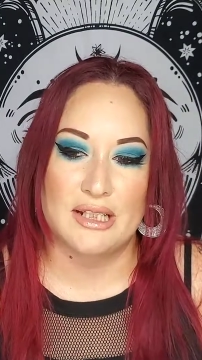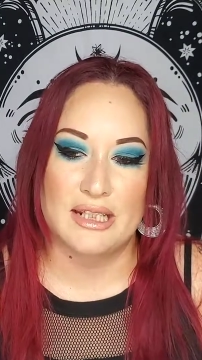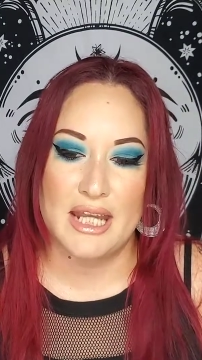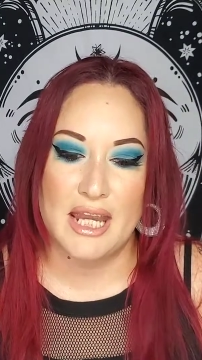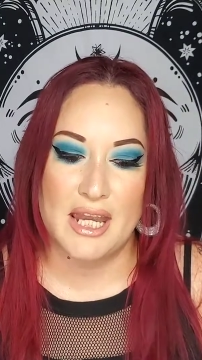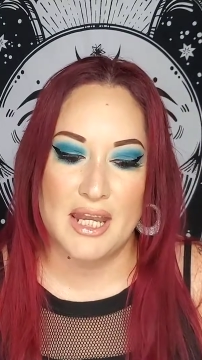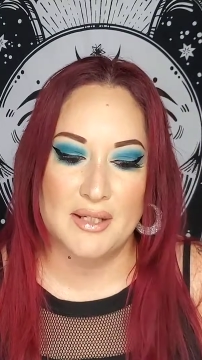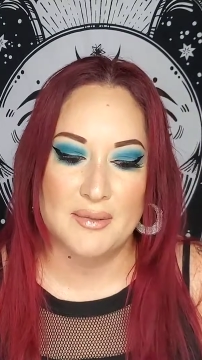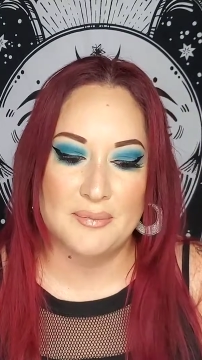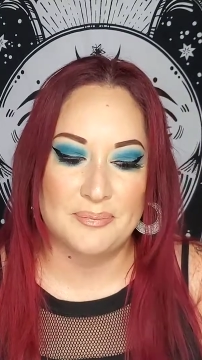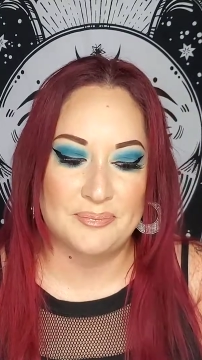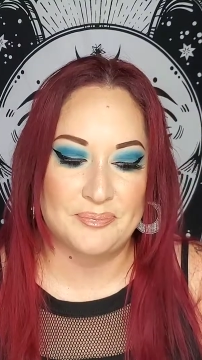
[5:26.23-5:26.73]

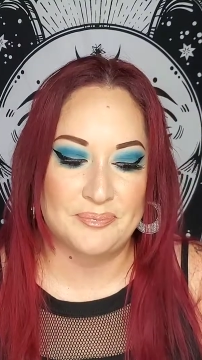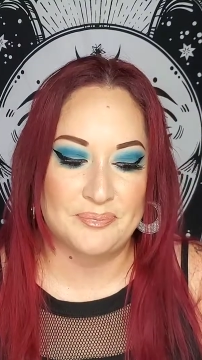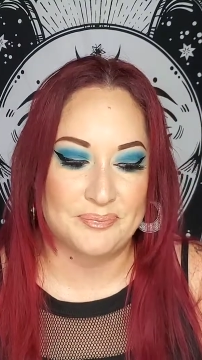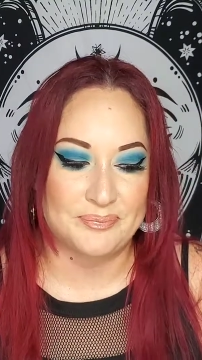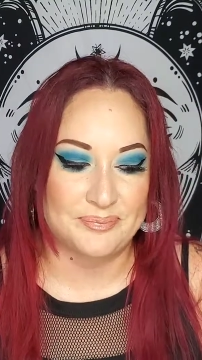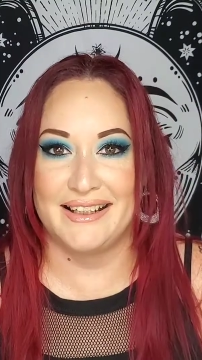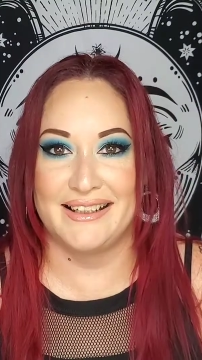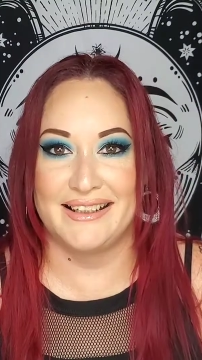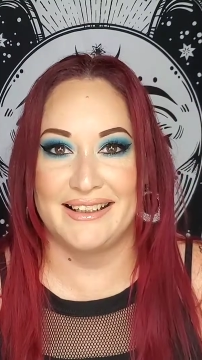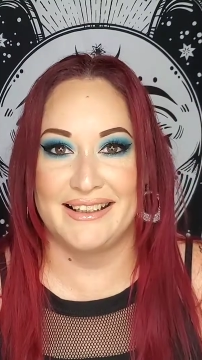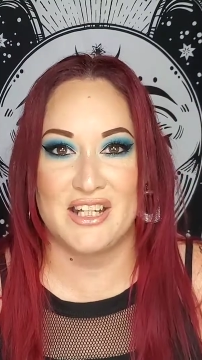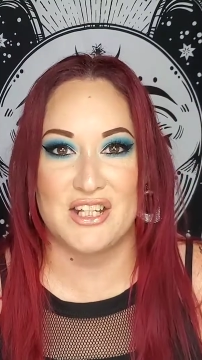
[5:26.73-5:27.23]
again.
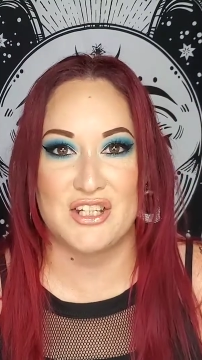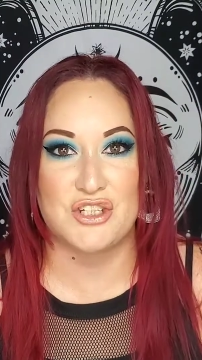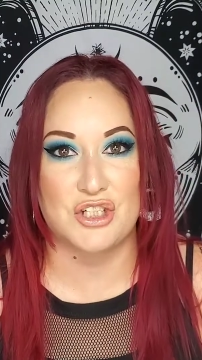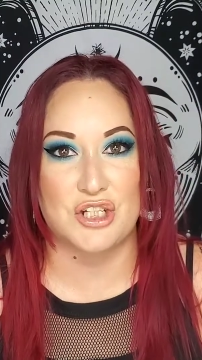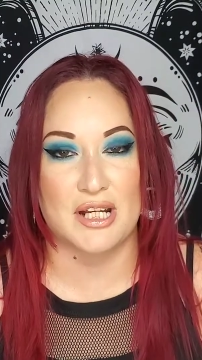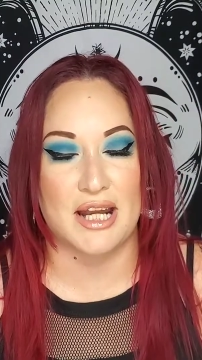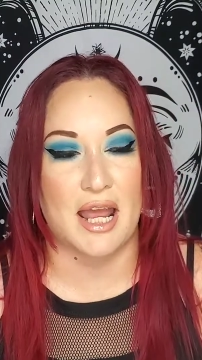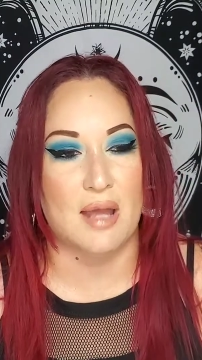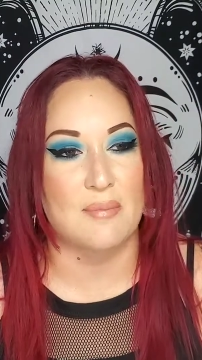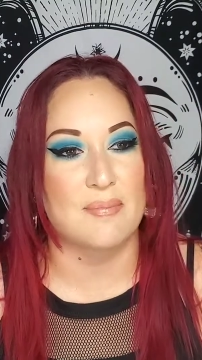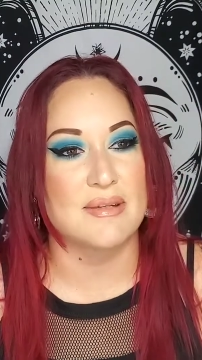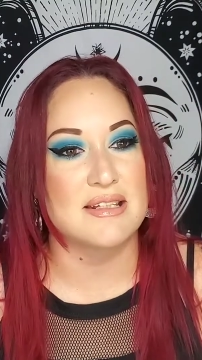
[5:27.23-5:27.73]

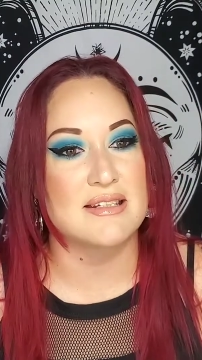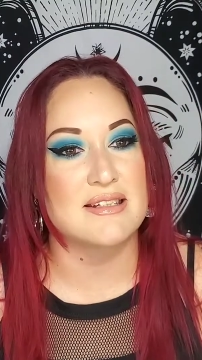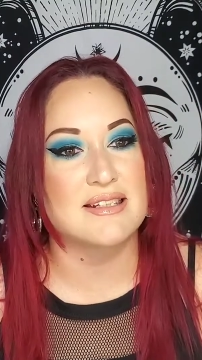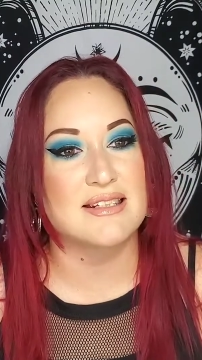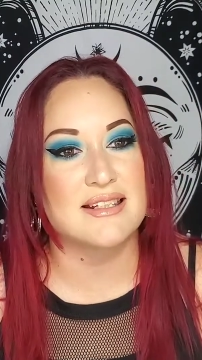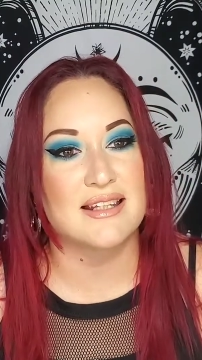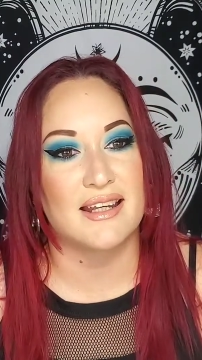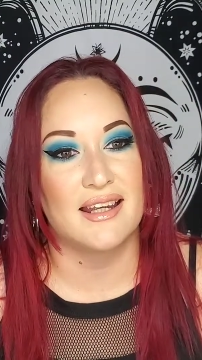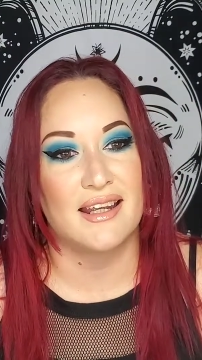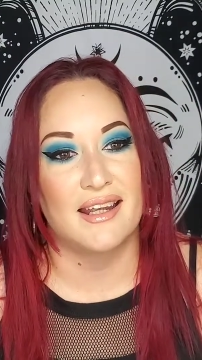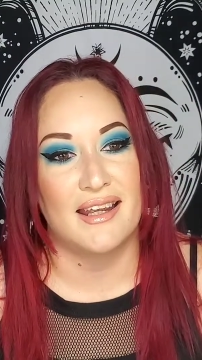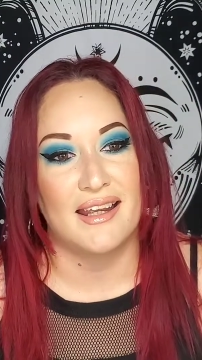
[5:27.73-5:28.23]
Shit
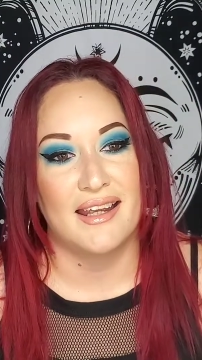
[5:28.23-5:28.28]
happens.